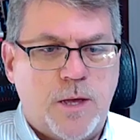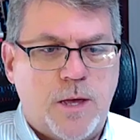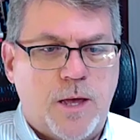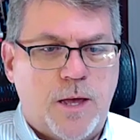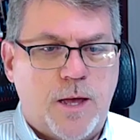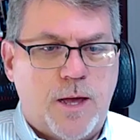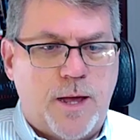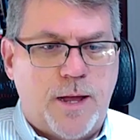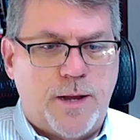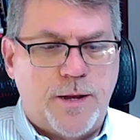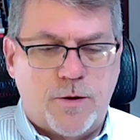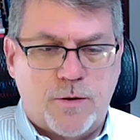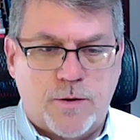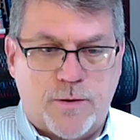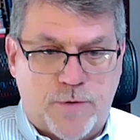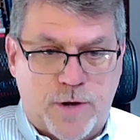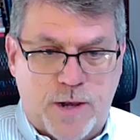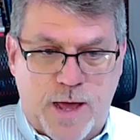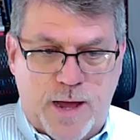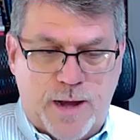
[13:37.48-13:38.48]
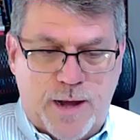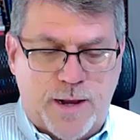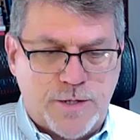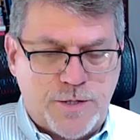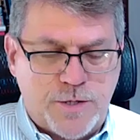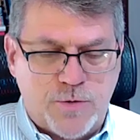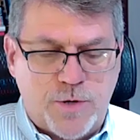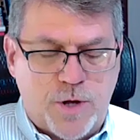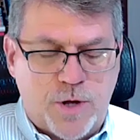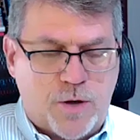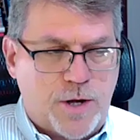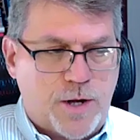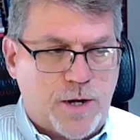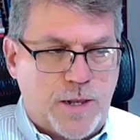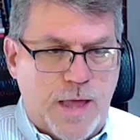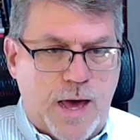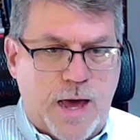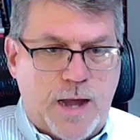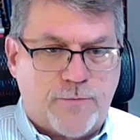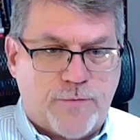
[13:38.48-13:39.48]
And you have a lot, as you noted, a
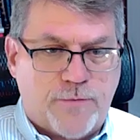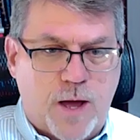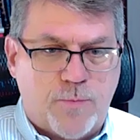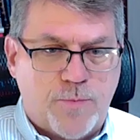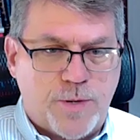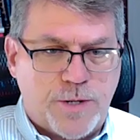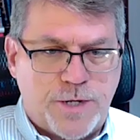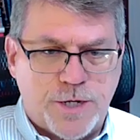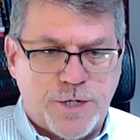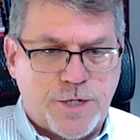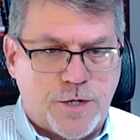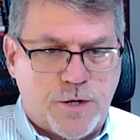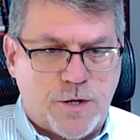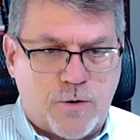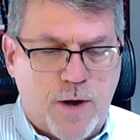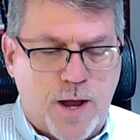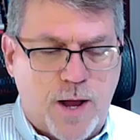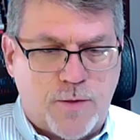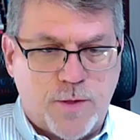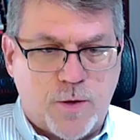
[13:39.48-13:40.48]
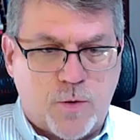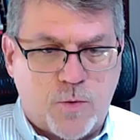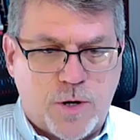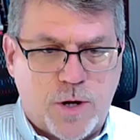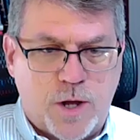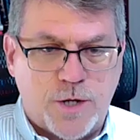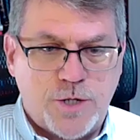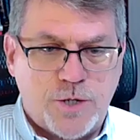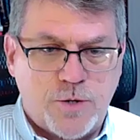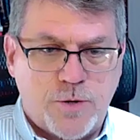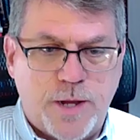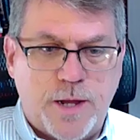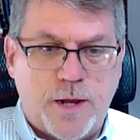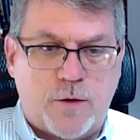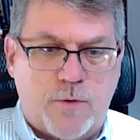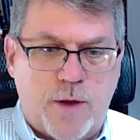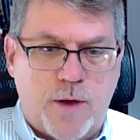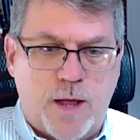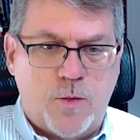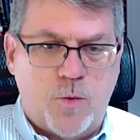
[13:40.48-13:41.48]
lot of competition around the country and
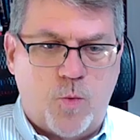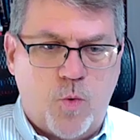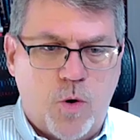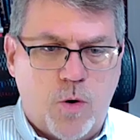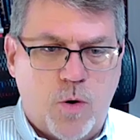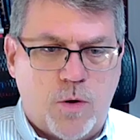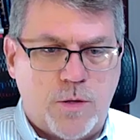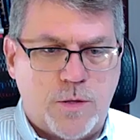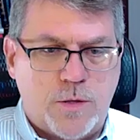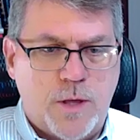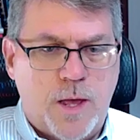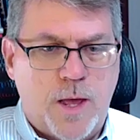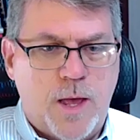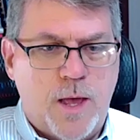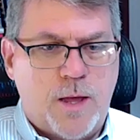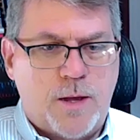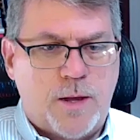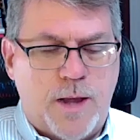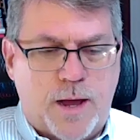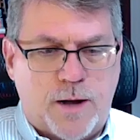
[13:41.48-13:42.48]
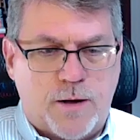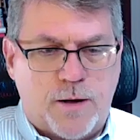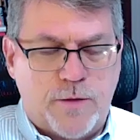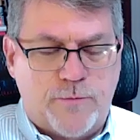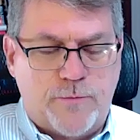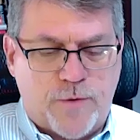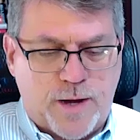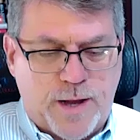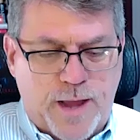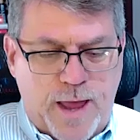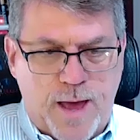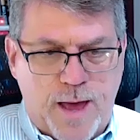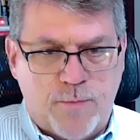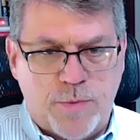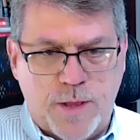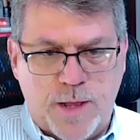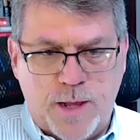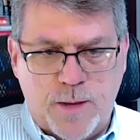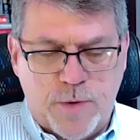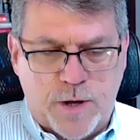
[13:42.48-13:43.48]
around the world, not only for
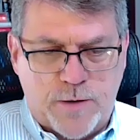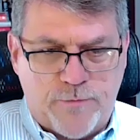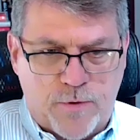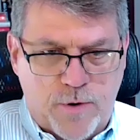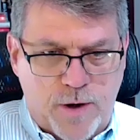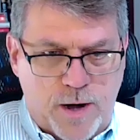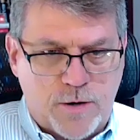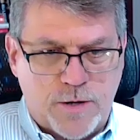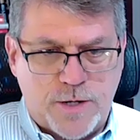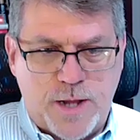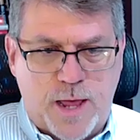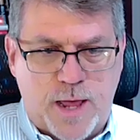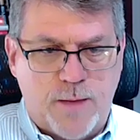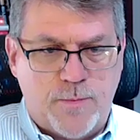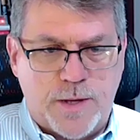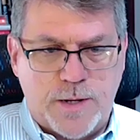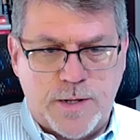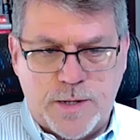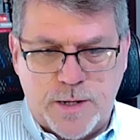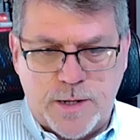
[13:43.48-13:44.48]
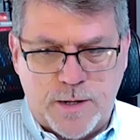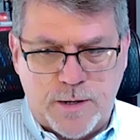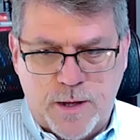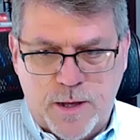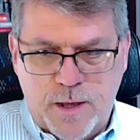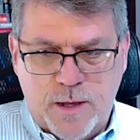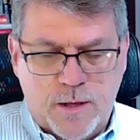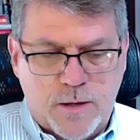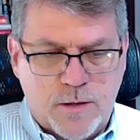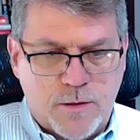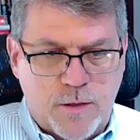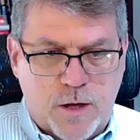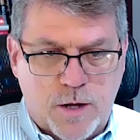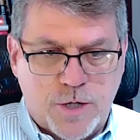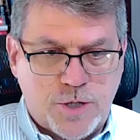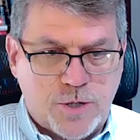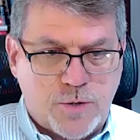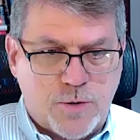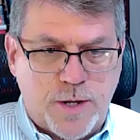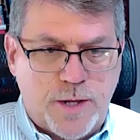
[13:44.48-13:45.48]
gambling, but for entertainment and
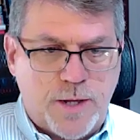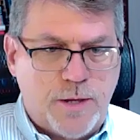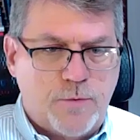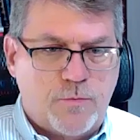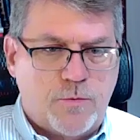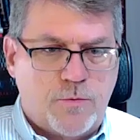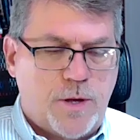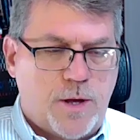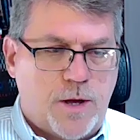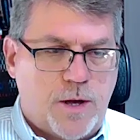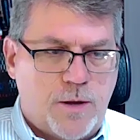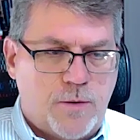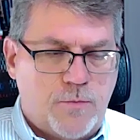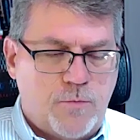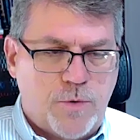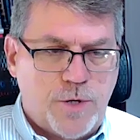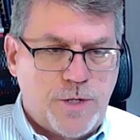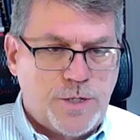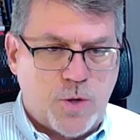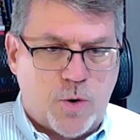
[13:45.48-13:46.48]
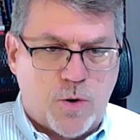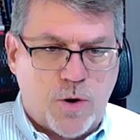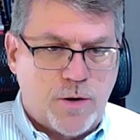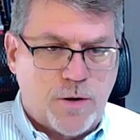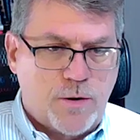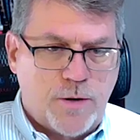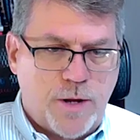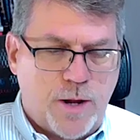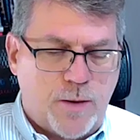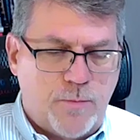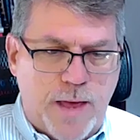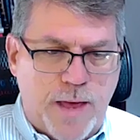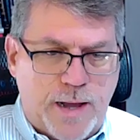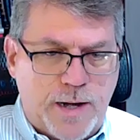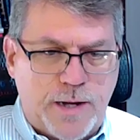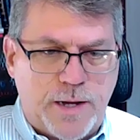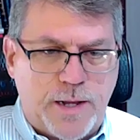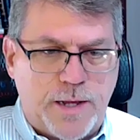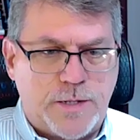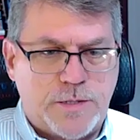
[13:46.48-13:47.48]
luxury resort
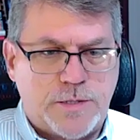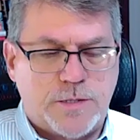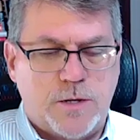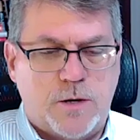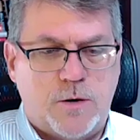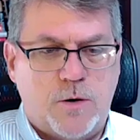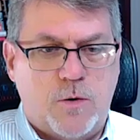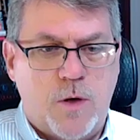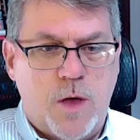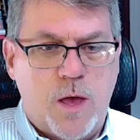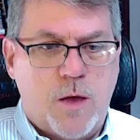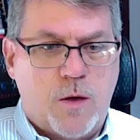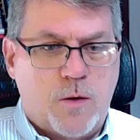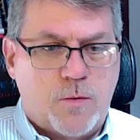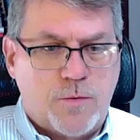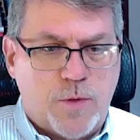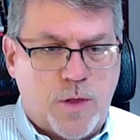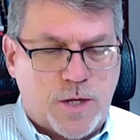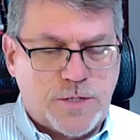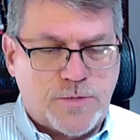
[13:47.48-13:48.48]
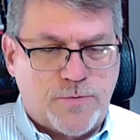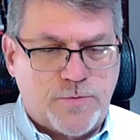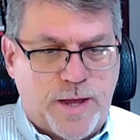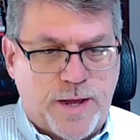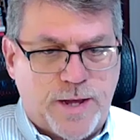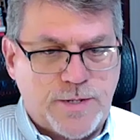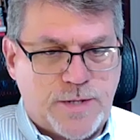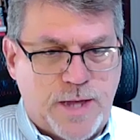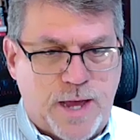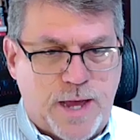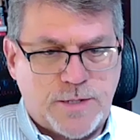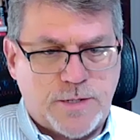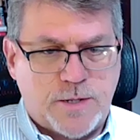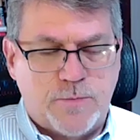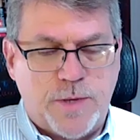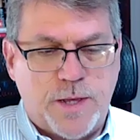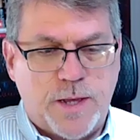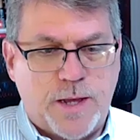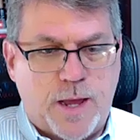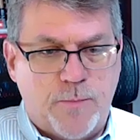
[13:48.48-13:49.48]
amenities. So Las Vegas has to
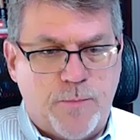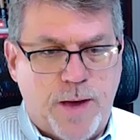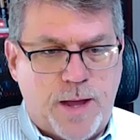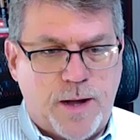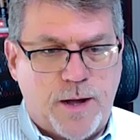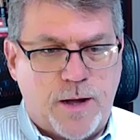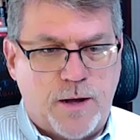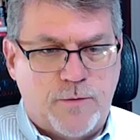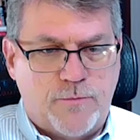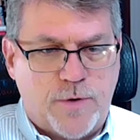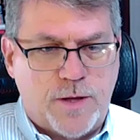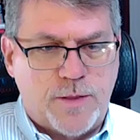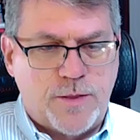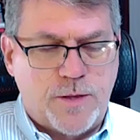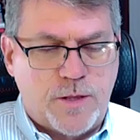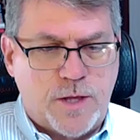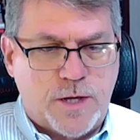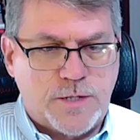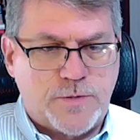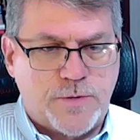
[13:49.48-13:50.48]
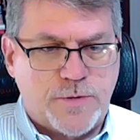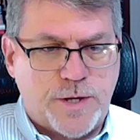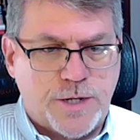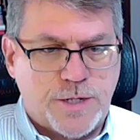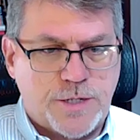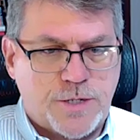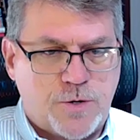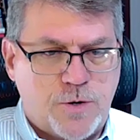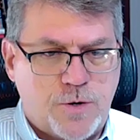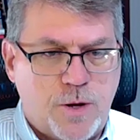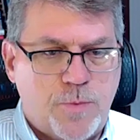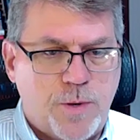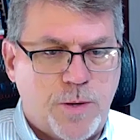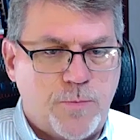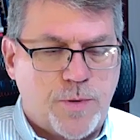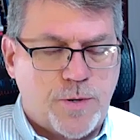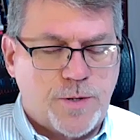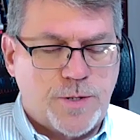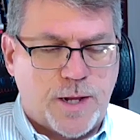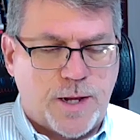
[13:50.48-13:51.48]
be competitive on the Las Vegas Strip in
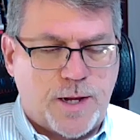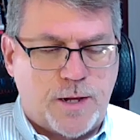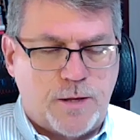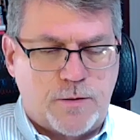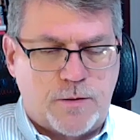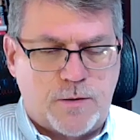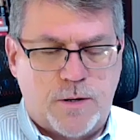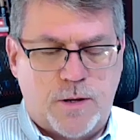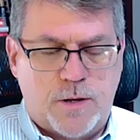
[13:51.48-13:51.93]
particular.